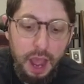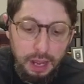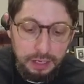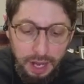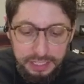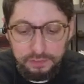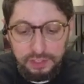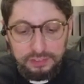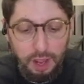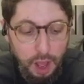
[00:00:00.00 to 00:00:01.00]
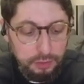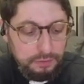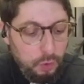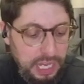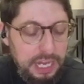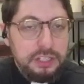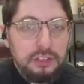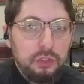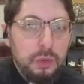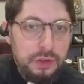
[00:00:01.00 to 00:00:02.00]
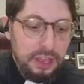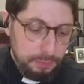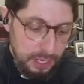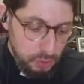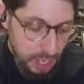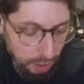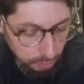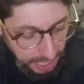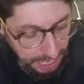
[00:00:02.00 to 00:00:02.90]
Uh, God gives us other vocations to address mental health.